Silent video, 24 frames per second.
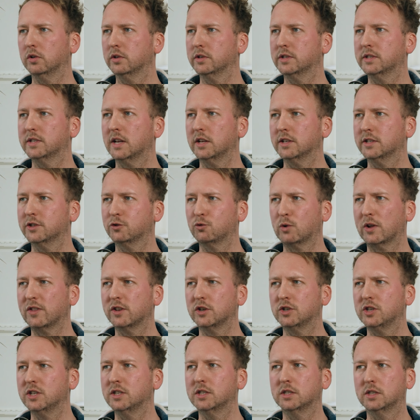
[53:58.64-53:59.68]
sales
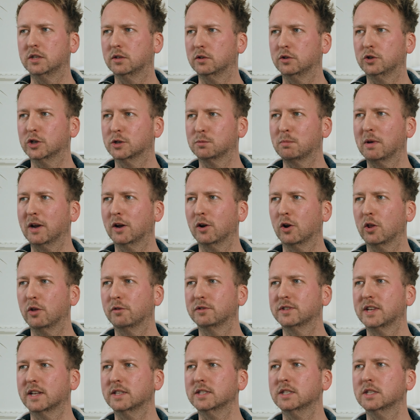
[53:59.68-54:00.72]
strategies just make a lot of
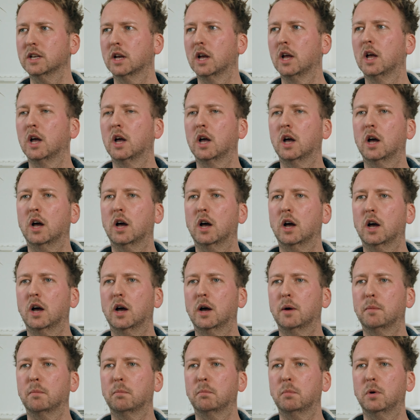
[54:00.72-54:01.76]
sense.
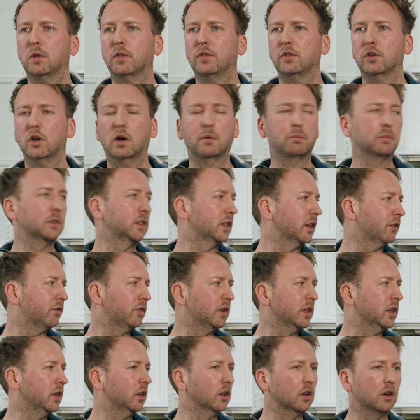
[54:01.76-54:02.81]
But yeah,
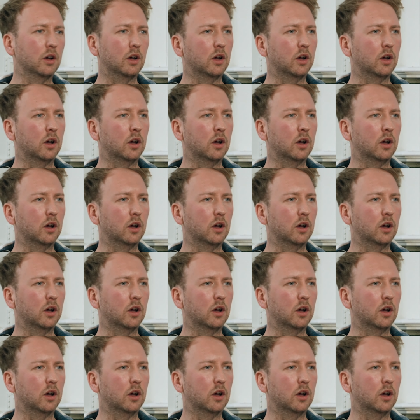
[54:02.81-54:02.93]
definitely